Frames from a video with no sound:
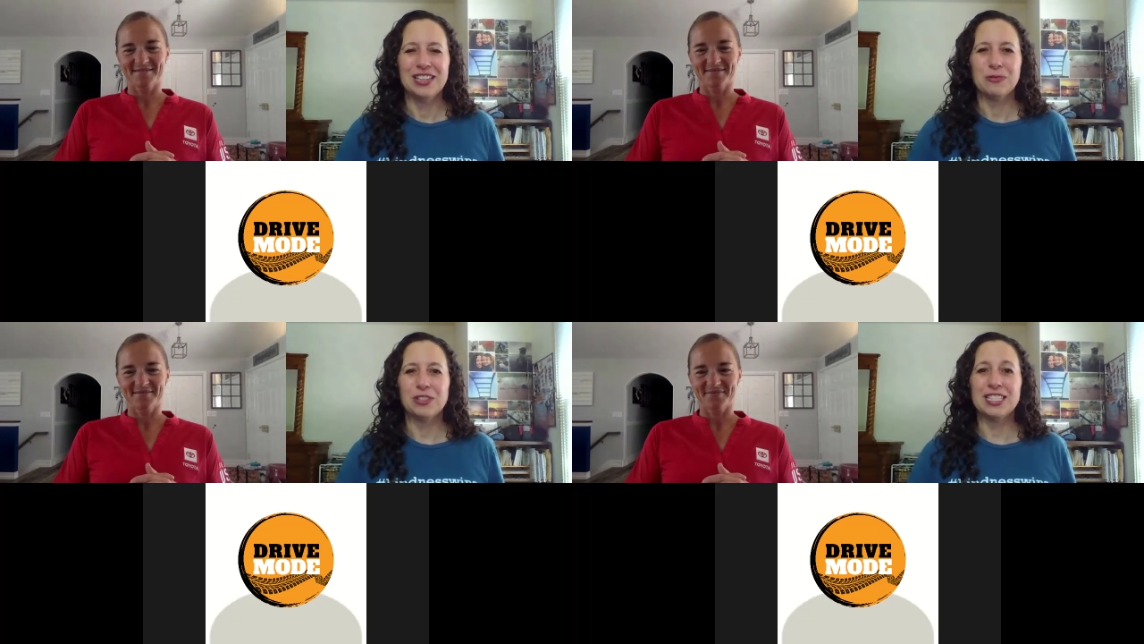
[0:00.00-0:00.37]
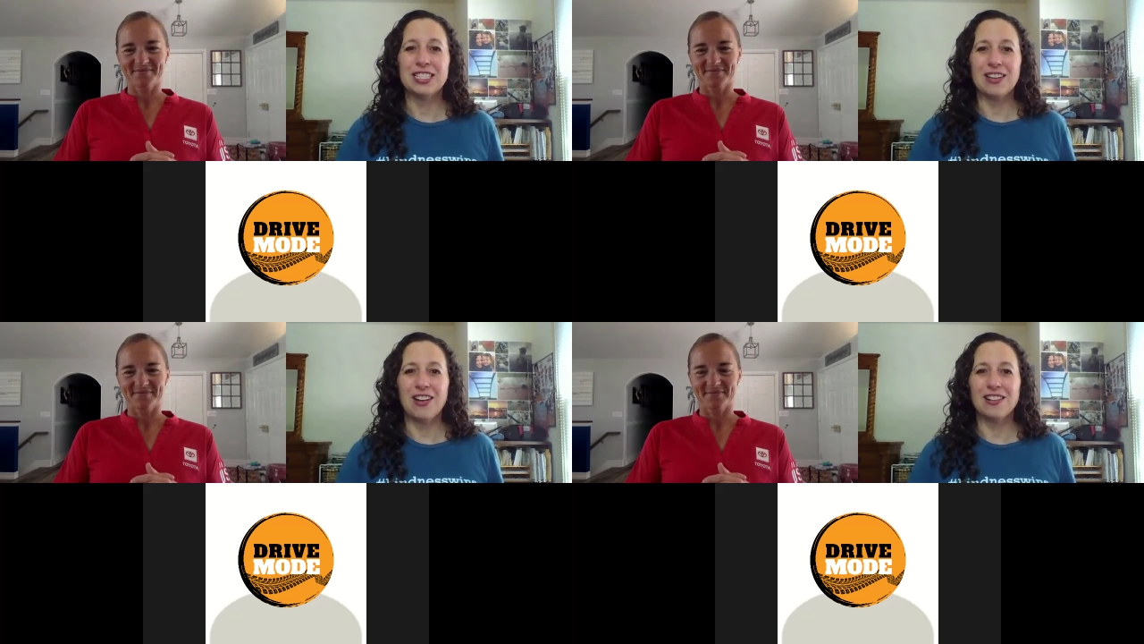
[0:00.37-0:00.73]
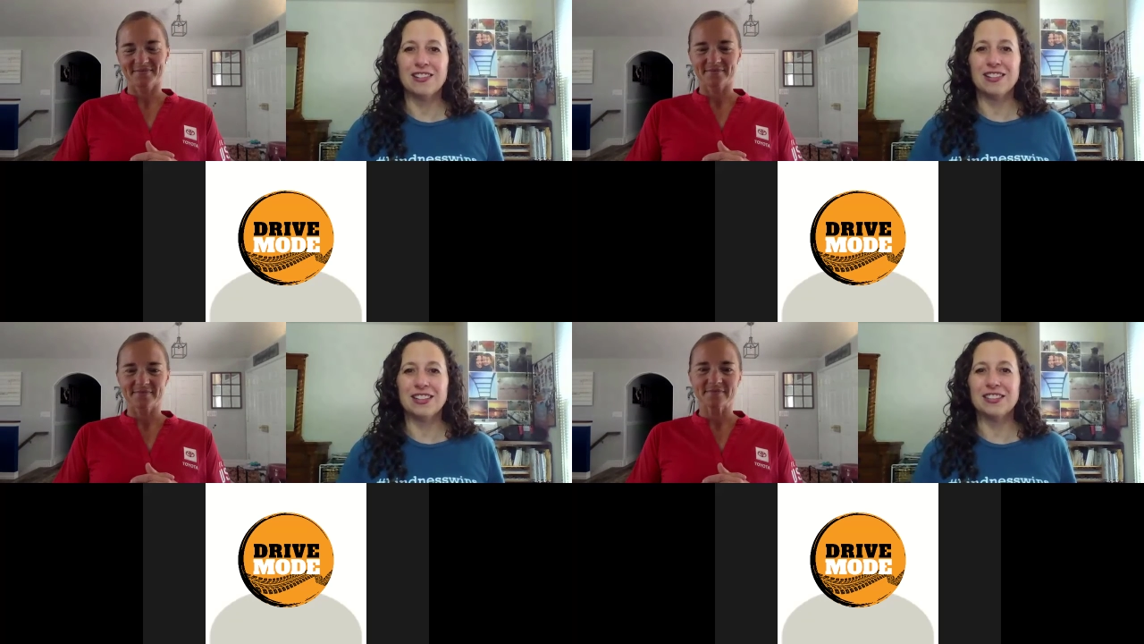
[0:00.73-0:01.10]
Speaker 1: What is our
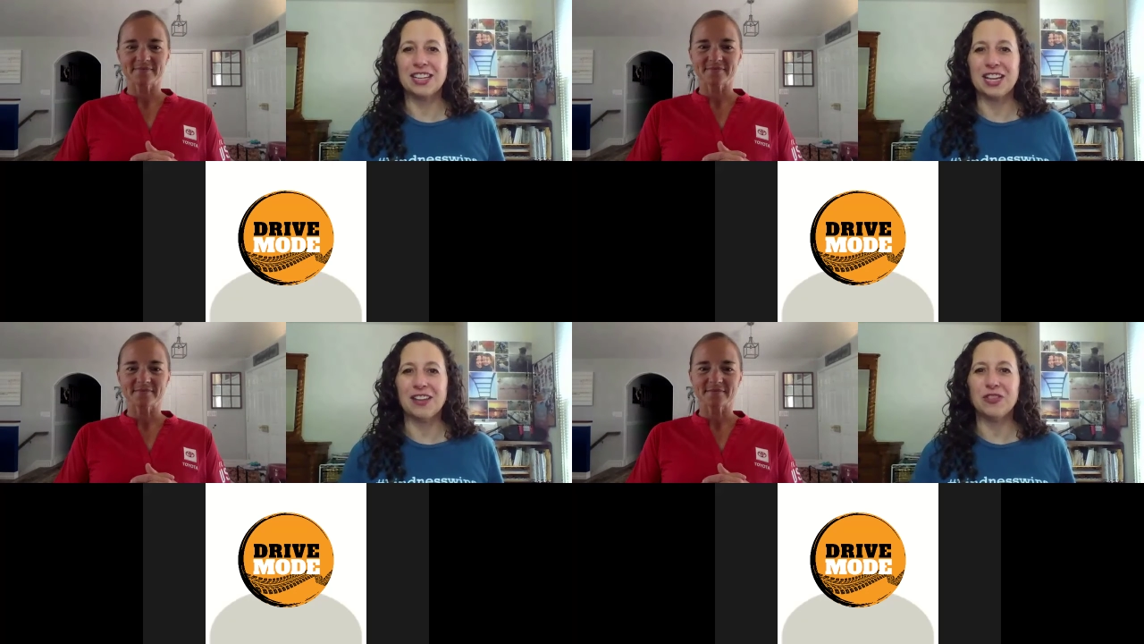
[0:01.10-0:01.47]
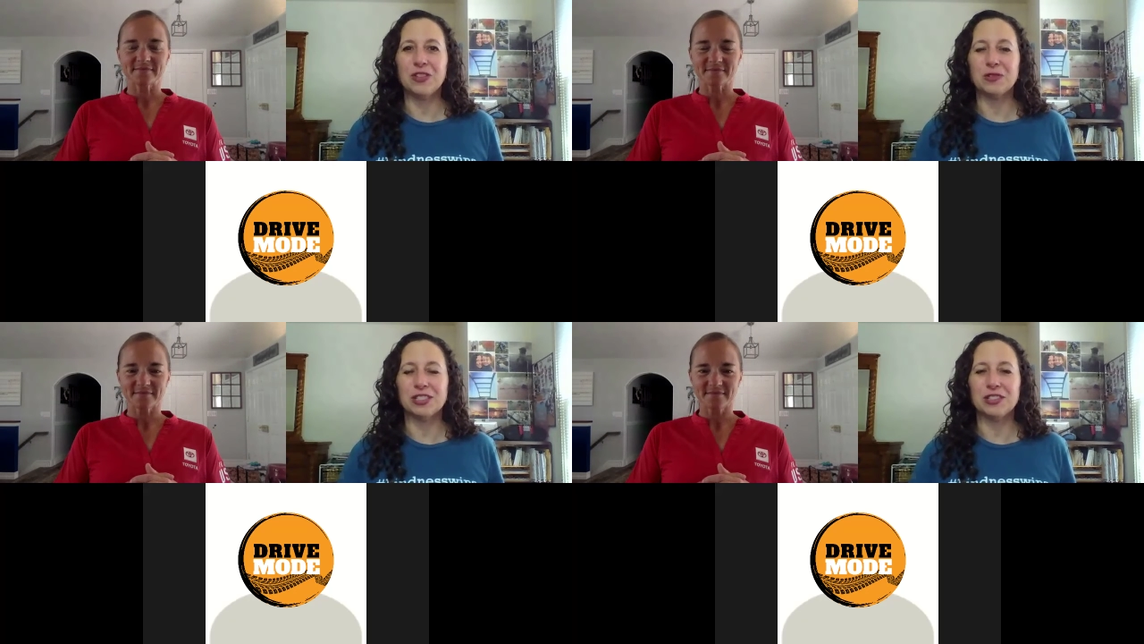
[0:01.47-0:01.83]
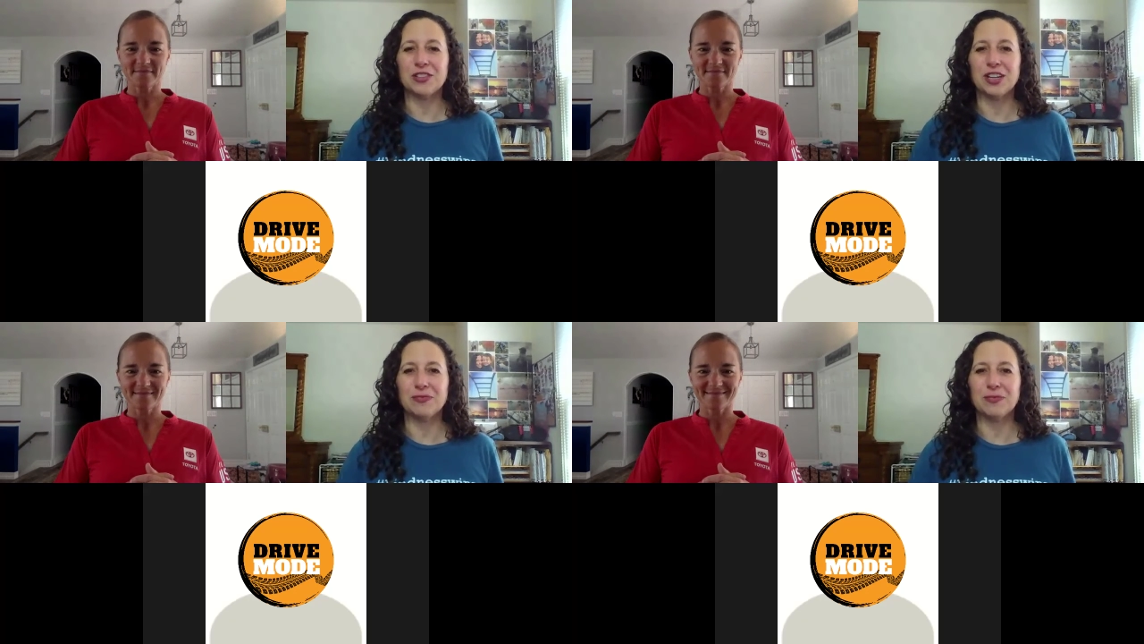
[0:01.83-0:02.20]
honor to have you on
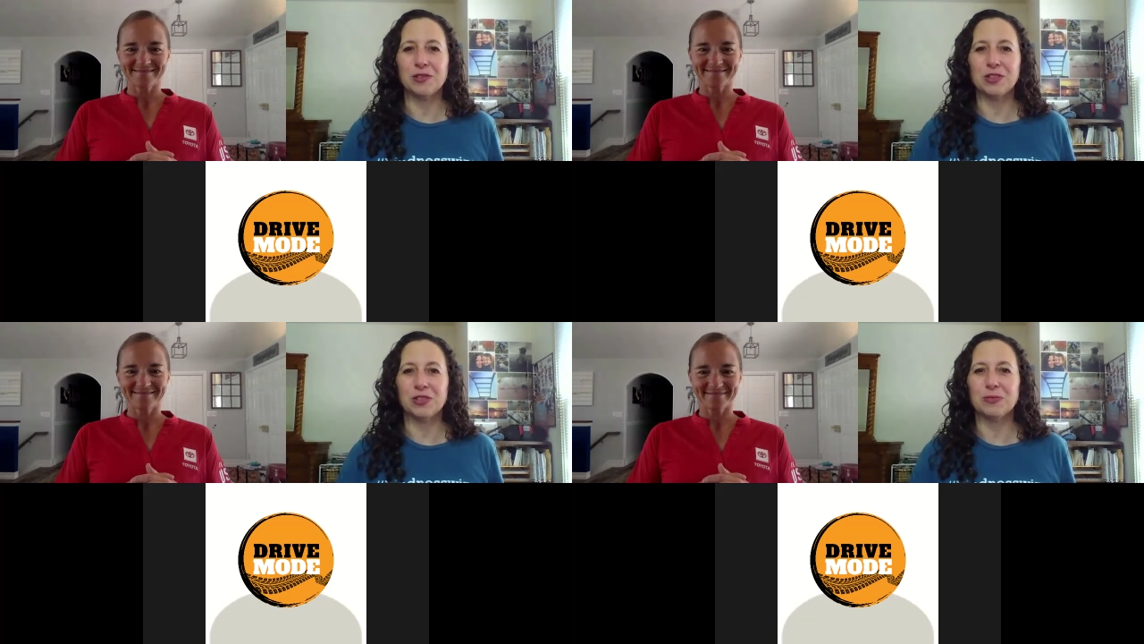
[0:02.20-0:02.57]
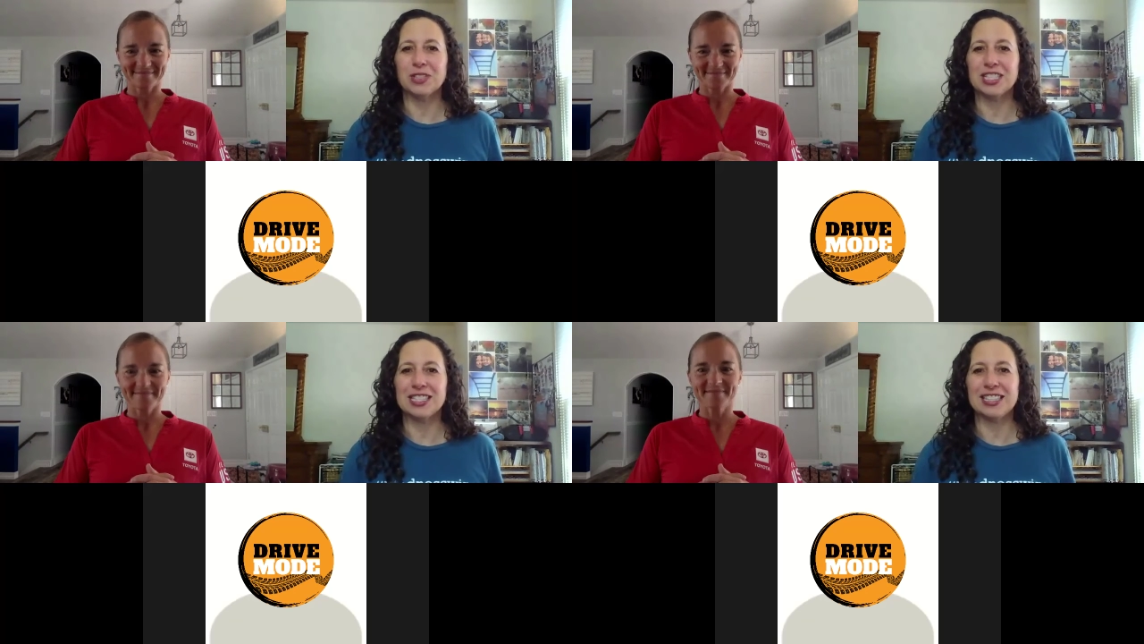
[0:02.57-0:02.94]
Drive Mode Show, Melissa?